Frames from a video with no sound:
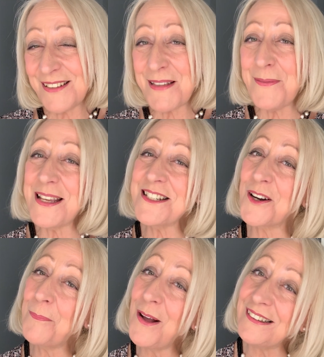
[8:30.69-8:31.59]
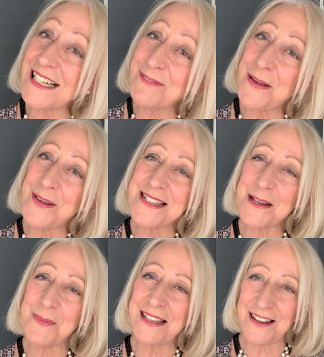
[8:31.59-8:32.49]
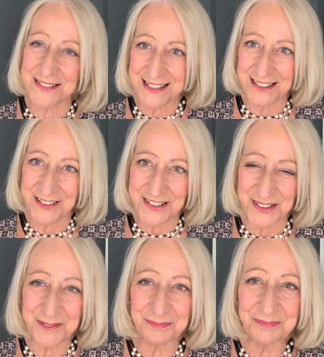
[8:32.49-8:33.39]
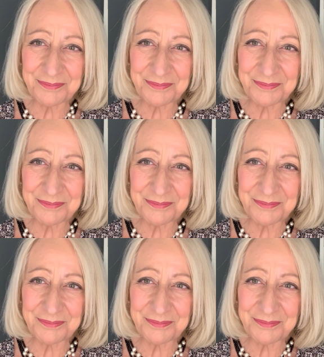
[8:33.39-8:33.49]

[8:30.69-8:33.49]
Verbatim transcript: Maybe it's not a potluck. Maybe it's something else that you do.